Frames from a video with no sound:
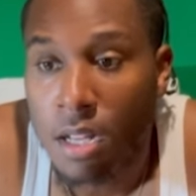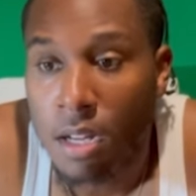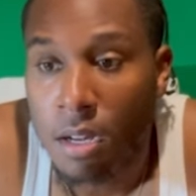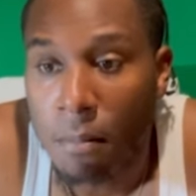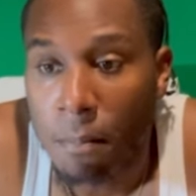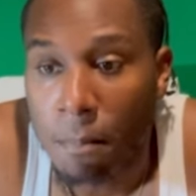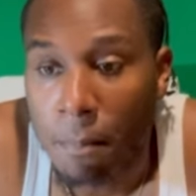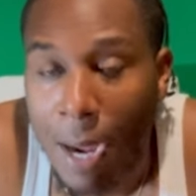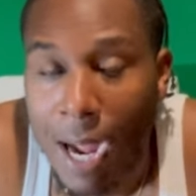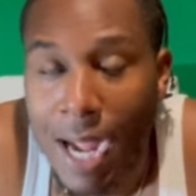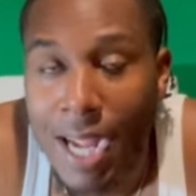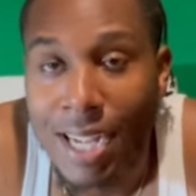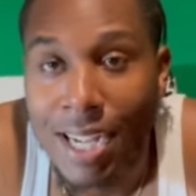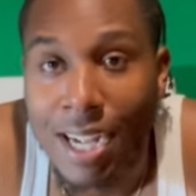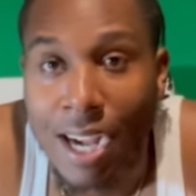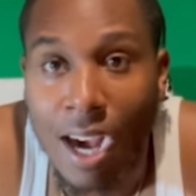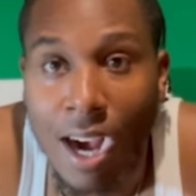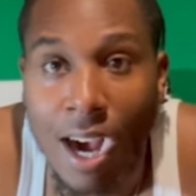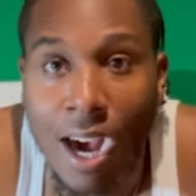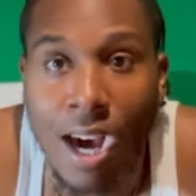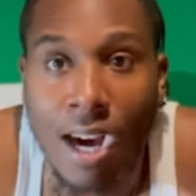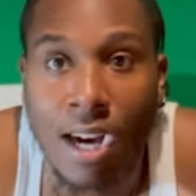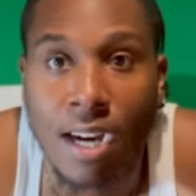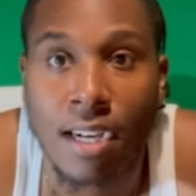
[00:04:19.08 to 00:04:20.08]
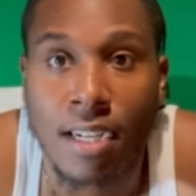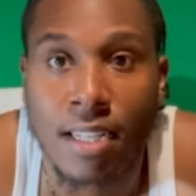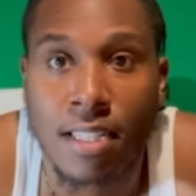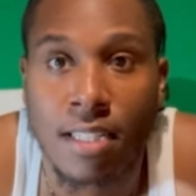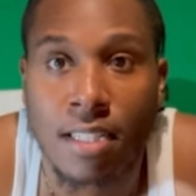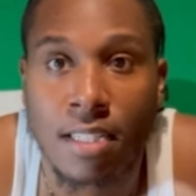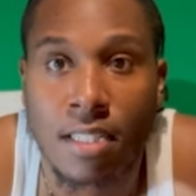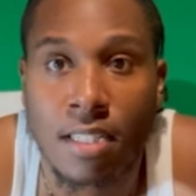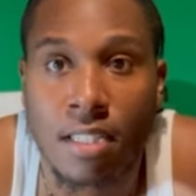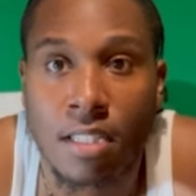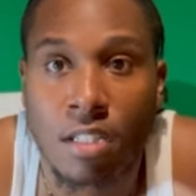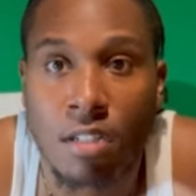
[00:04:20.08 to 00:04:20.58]
Mike
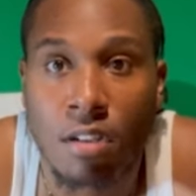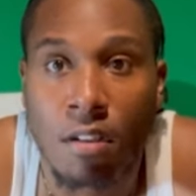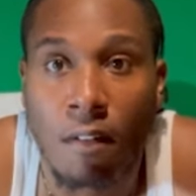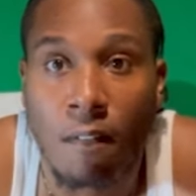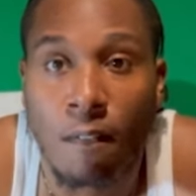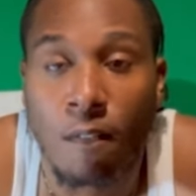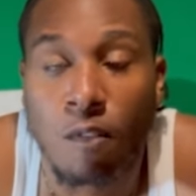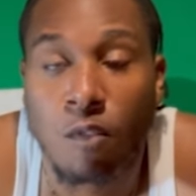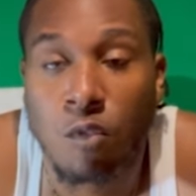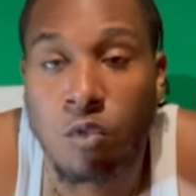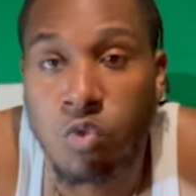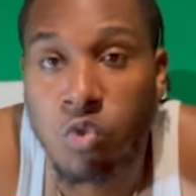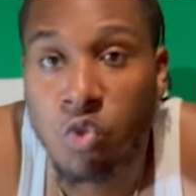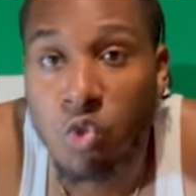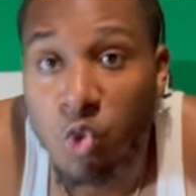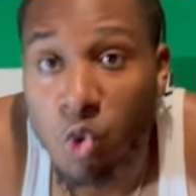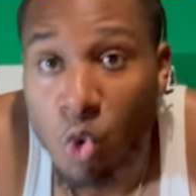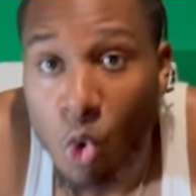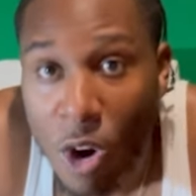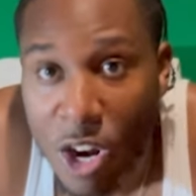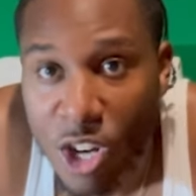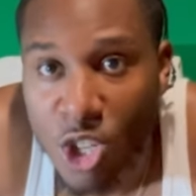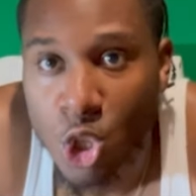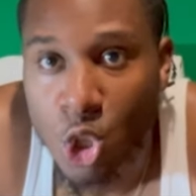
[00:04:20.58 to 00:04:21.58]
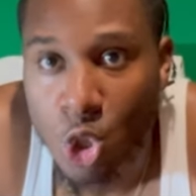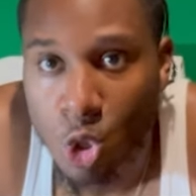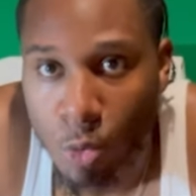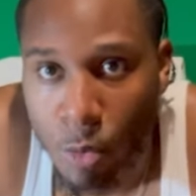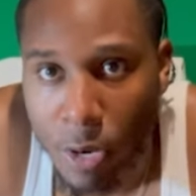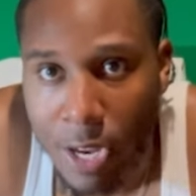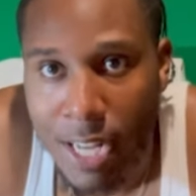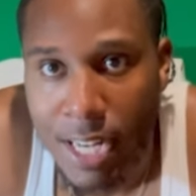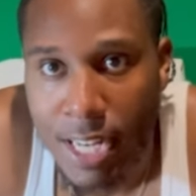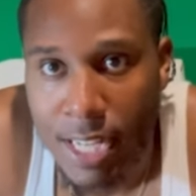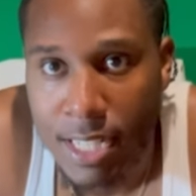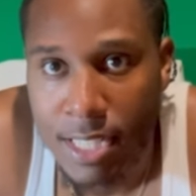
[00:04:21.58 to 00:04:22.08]
Conley
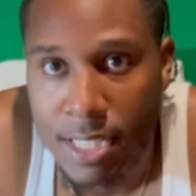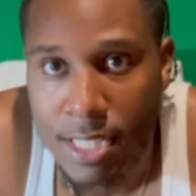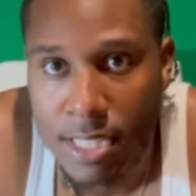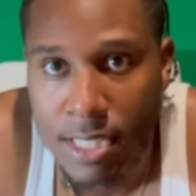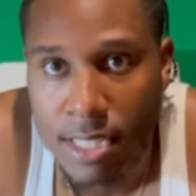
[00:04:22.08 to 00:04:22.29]
frustrated